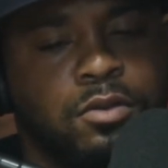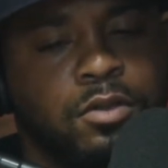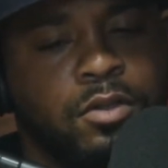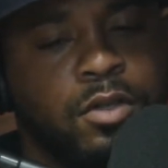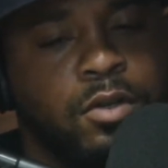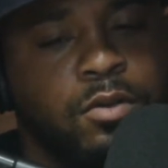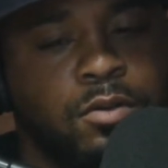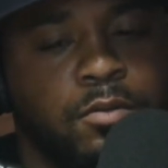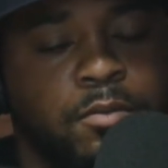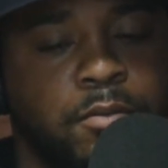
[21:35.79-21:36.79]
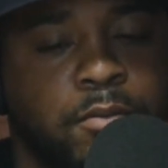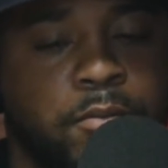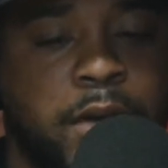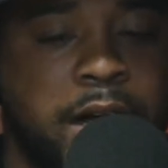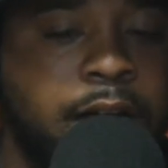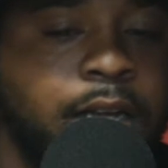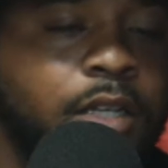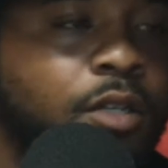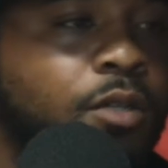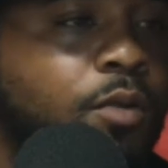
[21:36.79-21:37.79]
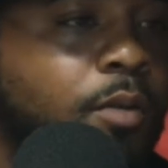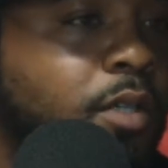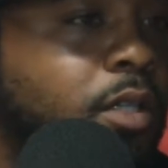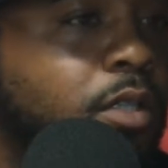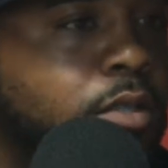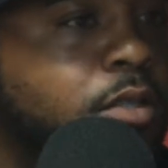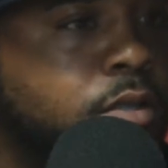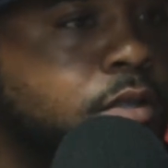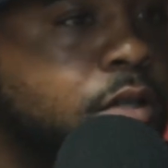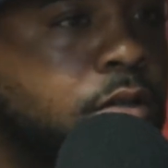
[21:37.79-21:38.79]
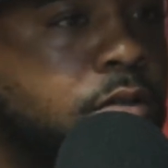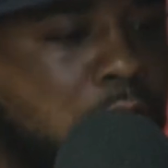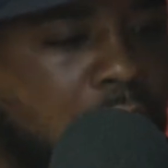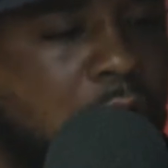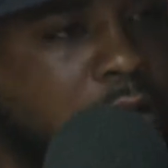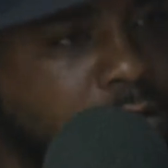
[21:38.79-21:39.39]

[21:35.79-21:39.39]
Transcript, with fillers: you know, my ideal woman is you know, I,